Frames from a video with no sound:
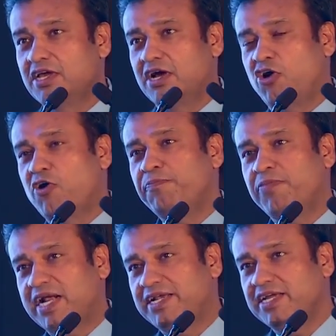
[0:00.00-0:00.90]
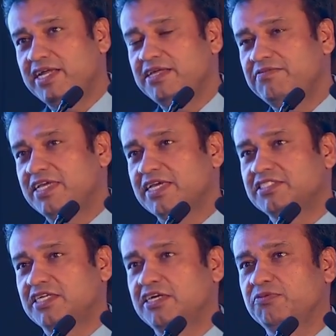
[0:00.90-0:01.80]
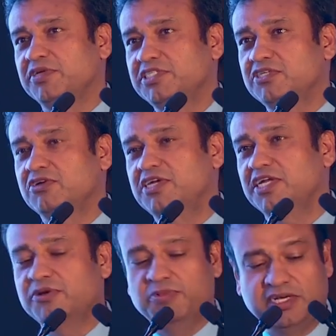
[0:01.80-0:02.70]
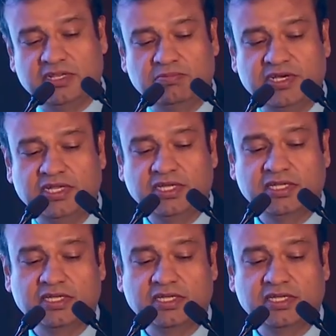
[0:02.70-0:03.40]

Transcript: How practically we can start a patient on incremental PD?